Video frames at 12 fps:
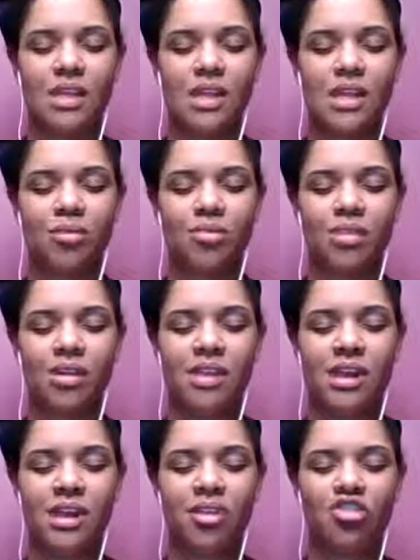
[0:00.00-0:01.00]
And now breathe
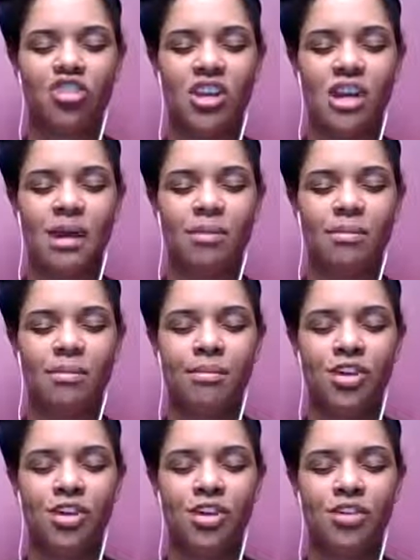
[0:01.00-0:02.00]
that energy up
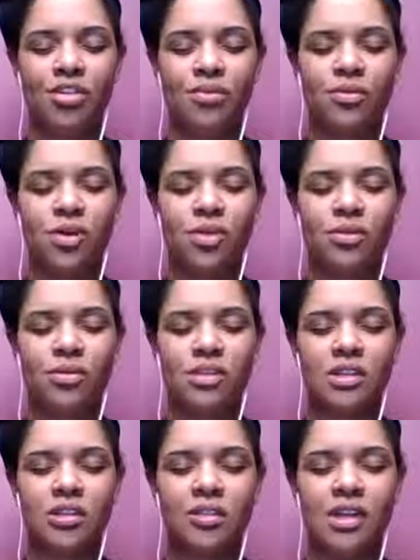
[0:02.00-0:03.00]
into your throat
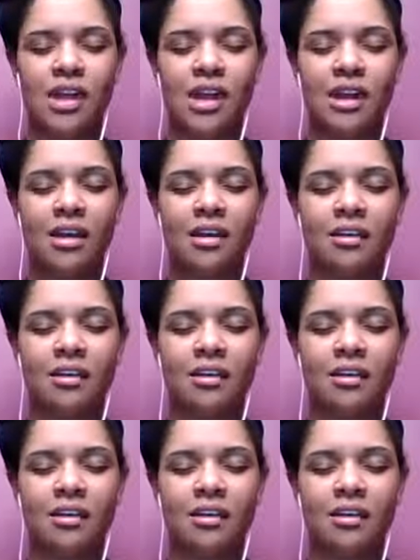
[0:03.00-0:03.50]
and your neck.